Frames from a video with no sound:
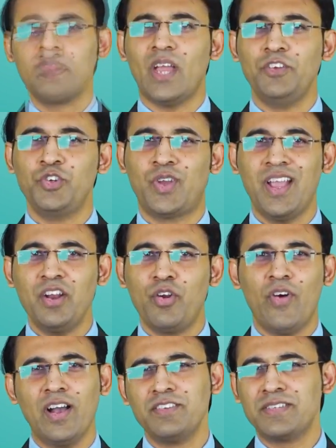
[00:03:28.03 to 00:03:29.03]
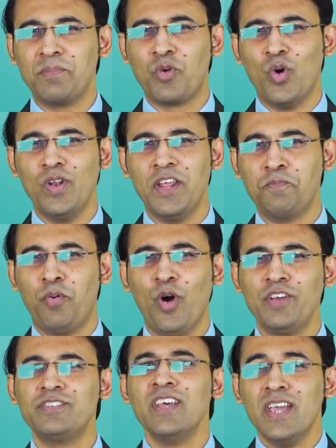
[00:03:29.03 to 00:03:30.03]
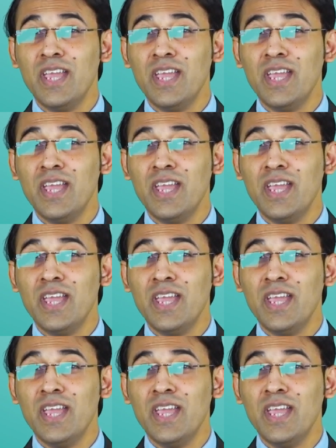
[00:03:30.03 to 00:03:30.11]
You can revise some golden points